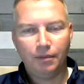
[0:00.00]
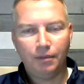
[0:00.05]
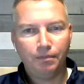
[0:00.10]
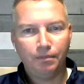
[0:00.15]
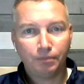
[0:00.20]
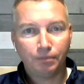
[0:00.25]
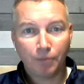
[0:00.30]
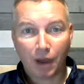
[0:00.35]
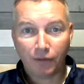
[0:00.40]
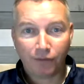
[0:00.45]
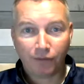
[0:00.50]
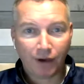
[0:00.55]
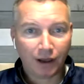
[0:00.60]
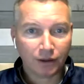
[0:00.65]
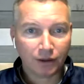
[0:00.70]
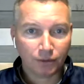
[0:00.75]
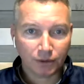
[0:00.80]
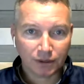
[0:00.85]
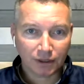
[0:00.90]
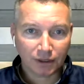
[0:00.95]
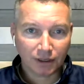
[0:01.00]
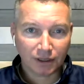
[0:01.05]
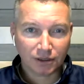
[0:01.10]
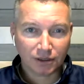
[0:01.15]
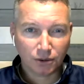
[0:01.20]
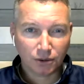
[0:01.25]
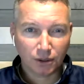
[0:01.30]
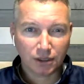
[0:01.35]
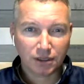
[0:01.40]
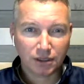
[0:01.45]
My father was an
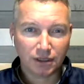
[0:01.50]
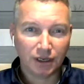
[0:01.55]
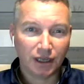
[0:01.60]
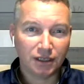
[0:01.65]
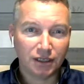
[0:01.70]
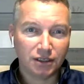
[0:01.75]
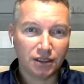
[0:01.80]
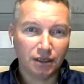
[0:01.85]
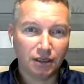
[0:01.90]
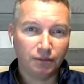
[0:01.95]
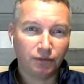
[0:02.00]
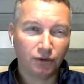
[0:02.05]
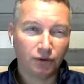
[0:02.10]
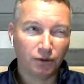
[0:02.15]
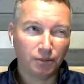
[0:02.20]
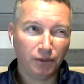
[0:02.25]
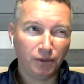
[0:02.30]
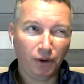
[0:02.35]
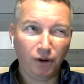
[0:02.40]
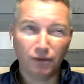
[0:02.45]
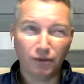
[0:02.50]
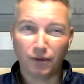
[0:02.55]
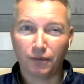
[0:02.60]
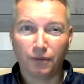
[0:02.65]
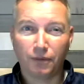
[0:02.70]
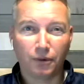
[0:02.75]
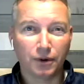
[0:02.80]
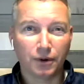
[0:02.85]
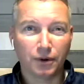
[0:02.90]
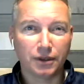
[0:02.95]
electrician at Jeep for over
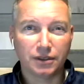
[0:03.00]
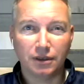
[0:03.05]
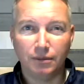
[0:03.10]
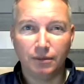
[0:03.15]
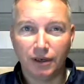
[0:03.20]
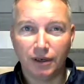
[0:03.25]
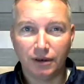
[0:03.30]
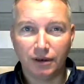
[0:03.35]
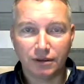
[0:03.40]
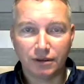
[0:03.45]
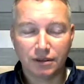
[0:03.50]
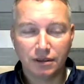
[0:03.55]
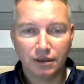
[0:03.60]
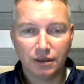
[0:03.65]
40 some years.